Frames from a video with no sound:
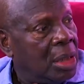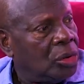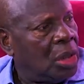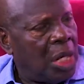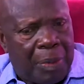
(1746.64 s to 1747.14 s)

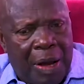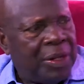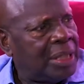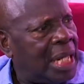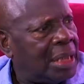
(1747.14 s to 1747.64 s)
So the
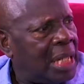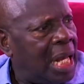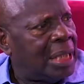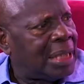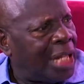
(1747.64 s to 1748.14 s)
private sector
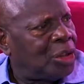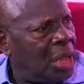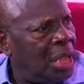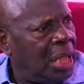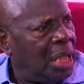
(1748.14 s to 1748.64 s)
is
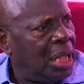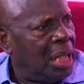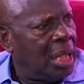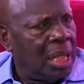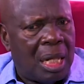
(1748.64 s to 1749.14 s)
actually
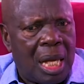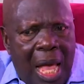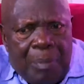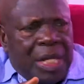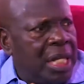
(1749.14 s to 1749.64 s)

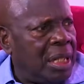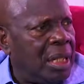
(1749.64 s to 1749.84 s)
hemmed